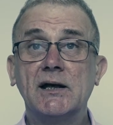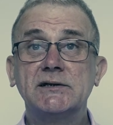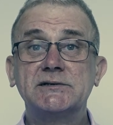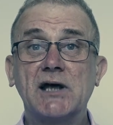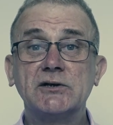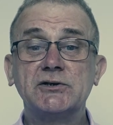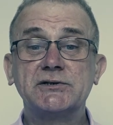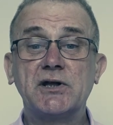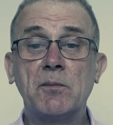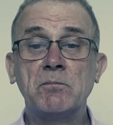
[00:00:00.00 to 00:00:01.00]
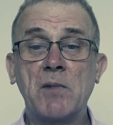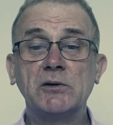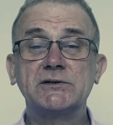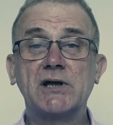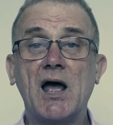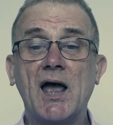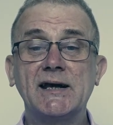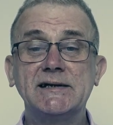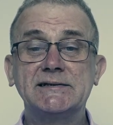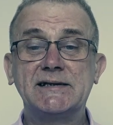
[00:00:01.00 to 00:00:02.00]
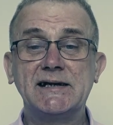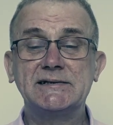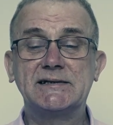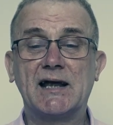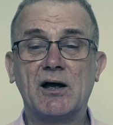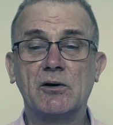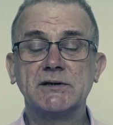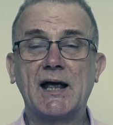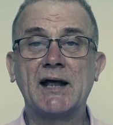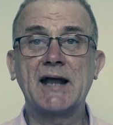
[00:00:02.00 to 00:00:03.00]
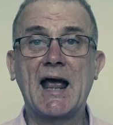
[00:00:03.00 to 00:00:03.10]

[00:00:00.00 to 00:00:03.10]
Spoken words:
such as the most highly detailed and